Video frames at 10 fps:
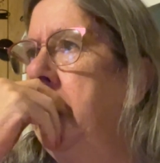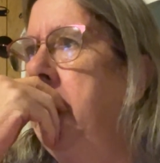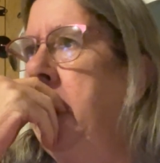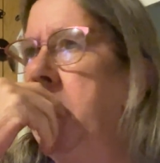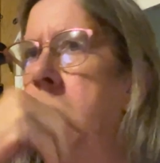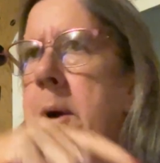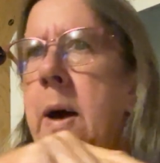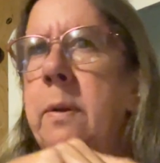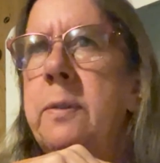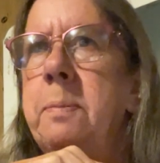He'll know
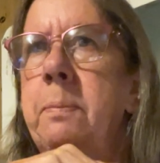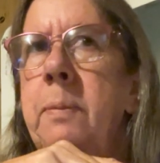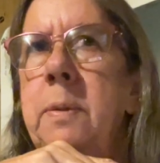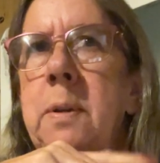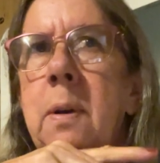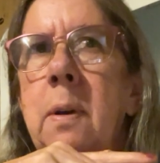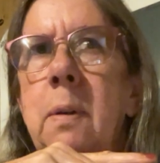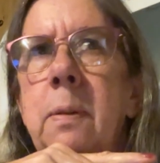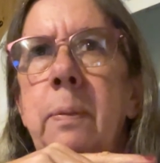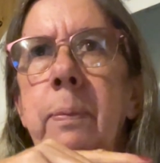how to
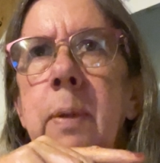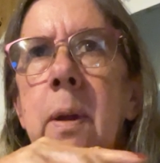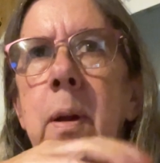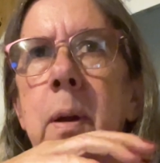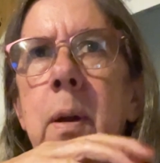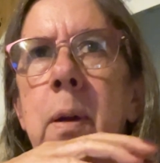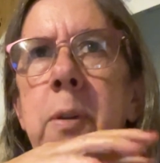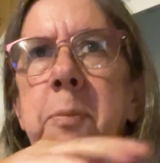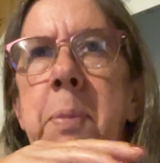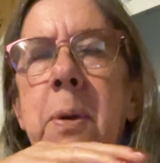
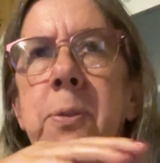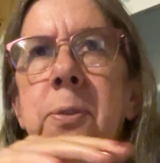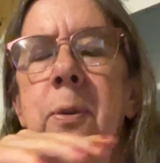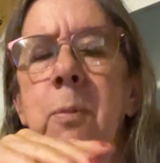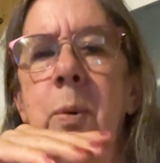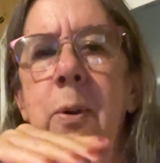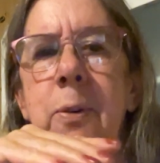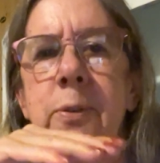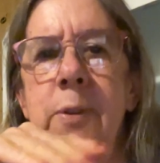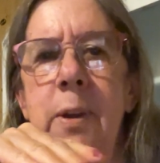spell certain
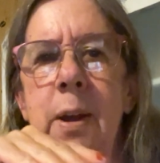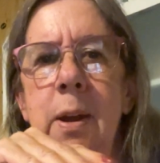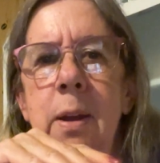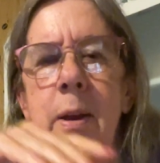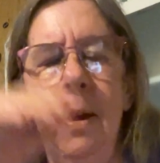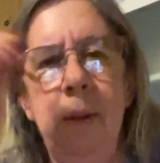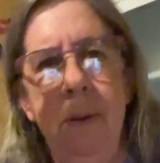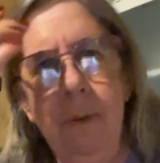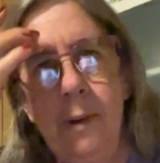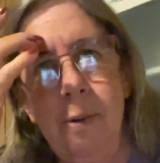words today, and
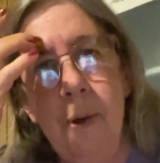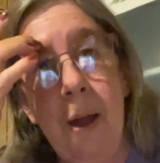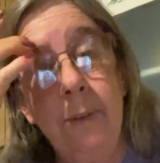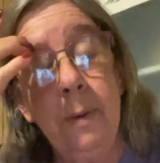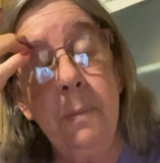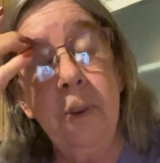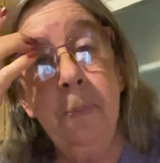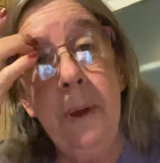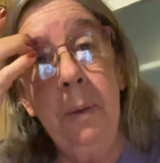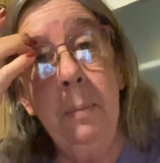then you ask him to
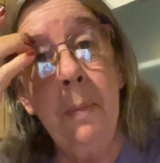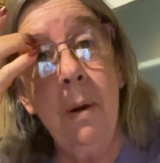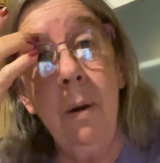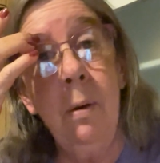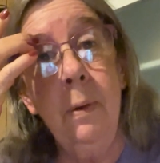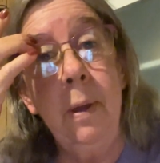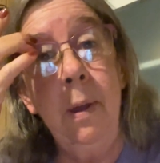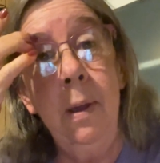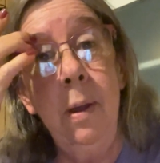spell them tomorrow. He